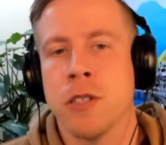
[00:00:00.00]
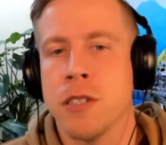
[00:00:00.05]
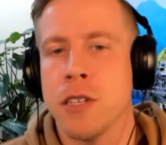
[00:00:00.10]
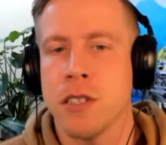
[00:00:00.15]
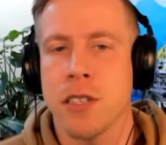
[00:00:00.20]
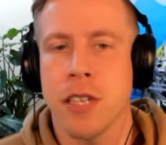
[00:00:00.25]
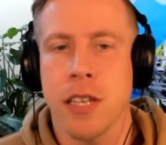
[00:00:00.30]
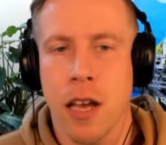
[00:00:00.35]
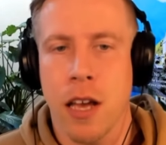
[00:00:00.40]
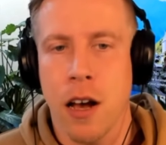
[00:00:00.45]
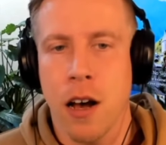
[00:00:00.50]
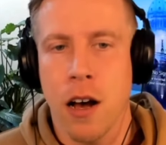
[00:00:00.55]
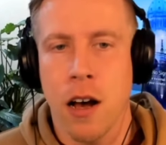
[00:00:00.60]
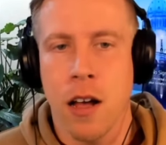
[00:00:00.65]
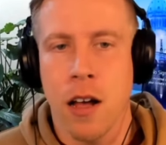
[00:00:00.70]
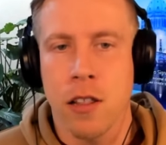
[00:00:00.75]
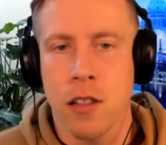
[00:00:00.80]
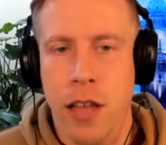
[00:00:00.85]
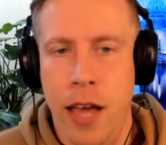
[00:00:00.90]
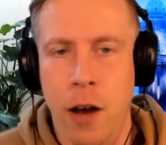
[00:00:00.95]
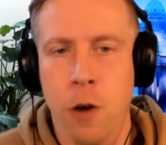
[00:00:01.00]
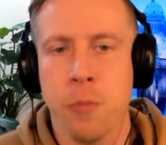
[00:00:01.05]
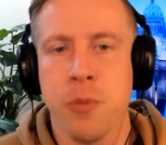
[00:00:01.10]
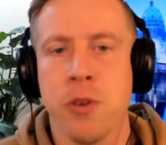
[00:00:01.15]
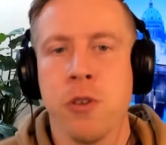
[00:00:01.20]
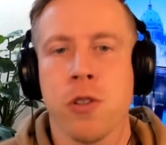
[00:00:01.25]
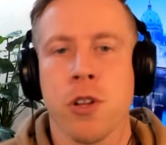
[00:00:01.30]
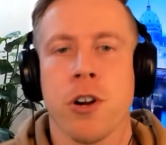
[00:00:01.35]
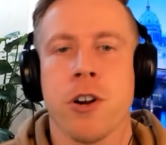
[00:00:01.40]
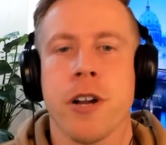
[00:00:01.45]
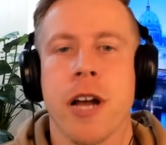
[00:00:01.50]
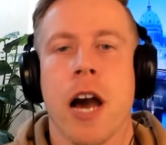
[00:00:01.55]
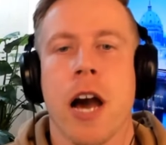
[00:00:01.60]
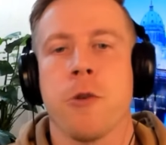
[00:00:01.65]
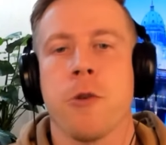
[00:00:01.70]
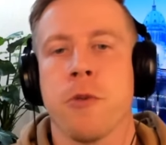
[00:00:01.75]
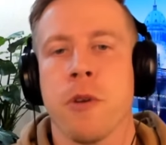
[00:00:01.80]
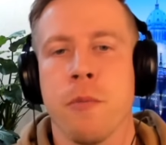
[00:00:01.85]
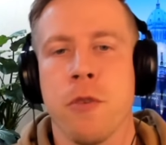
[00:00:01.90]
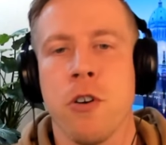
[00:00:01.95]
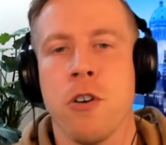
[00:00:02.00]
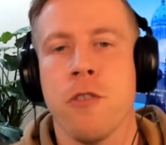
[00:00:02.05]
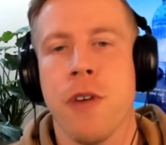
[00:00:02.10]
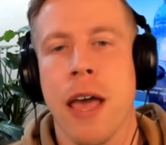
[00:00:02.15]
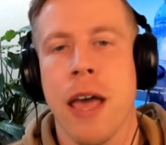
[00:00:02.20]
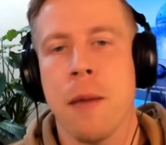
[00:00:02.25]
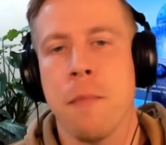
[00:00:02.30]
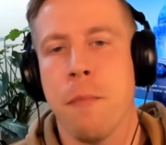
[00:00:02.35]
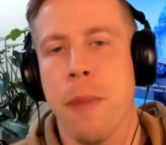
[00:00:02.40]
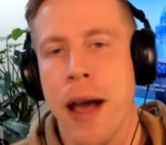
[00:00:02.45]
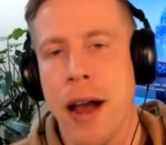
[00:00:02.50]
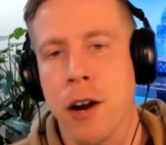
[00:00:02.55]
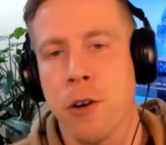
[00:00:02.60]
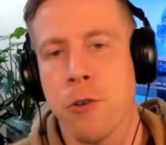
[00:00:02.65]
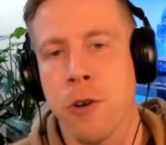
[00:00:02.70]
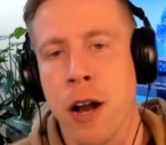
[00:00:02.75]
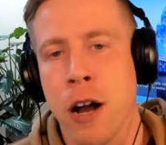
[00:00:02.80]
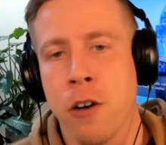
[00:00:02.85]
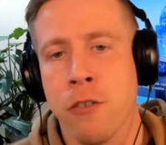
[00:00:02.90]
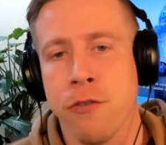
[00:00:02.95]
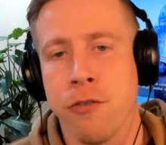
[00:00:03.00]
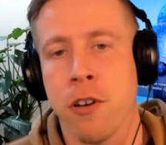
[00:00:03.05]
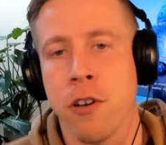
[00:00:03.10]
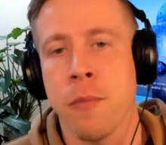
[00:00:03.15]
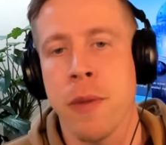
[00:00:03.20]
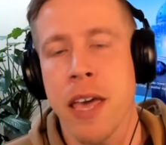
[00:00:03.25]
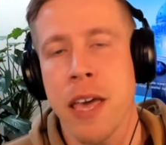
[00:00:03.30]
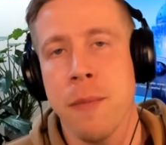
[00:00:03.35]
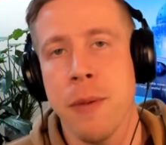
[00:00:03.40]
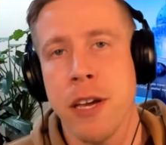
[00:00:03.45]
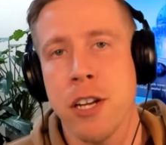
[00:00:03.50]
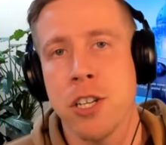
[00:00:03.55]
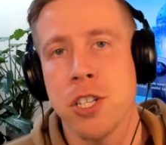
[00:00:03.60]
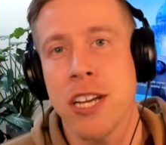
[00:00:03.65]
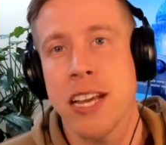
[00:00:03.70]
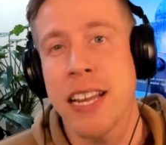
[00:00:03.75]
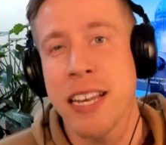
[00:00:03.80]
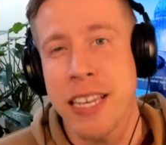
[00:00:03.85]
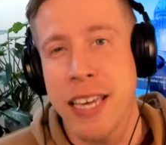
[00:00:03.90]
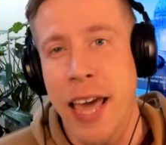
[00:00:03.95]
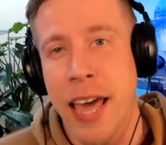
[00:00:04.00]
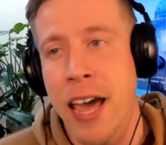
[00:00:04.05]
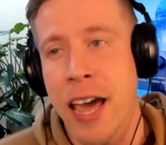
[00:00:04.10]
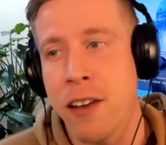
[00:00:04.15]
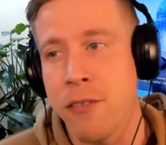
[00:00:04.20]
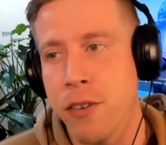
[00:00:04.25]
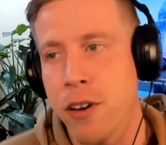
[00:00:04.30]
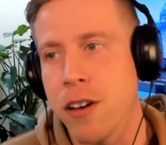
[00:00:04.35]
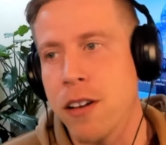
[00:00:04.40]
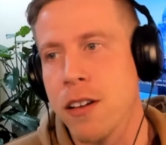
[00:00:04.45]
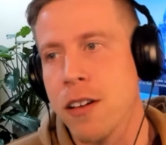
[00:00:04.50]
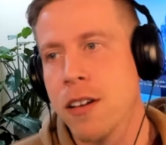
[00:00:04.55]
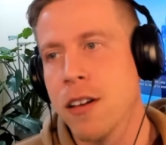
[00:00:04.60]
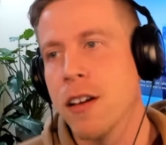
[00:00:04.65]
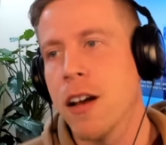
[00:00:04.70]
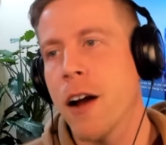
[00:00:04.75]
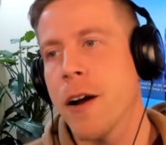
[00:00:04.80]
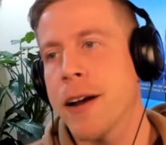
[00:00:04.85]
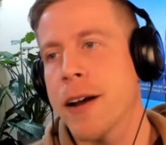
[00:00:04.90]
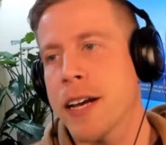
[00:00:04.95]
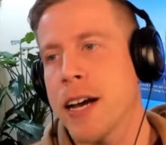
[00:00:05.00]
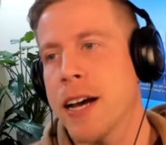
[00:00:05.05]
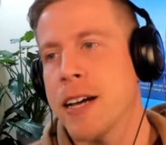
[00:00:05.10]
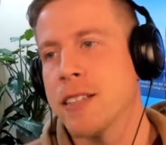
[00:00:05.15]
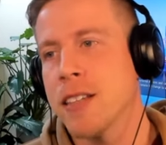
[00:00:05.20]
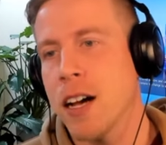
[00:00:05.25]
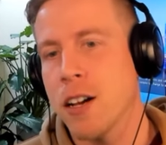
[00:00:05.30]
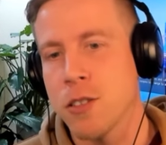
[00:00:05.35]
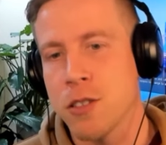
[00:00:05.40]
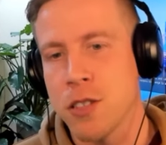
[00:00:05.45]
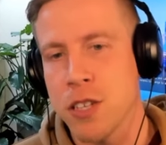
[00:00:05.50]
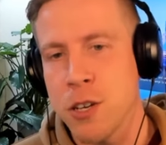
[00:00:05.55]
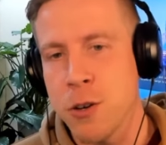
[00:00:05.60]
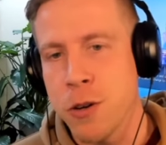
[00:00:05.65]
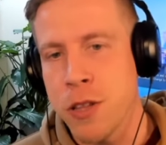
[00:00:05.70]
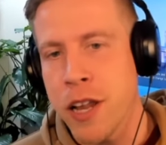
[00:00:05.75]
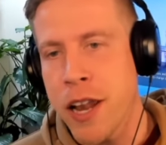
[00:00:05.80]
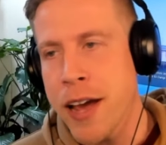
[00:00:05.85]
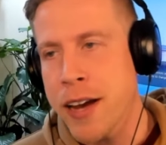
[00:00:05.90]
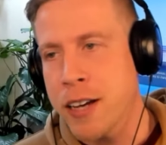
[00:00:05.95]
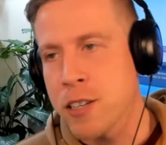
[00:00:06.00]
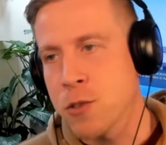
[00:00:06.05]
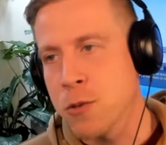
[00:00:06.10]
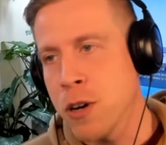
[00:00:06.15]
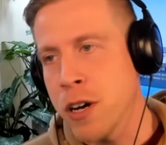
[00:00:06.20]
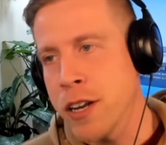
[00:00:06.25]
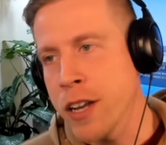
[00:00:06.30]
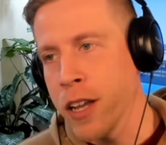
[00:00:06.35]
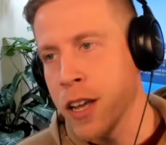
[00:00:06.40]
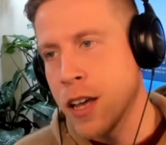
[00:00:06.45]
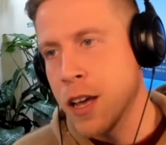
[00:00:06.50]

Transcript: Did this uh, help you learn how to remove a background from image in Canva? All right, guys, I'll see you in the next one.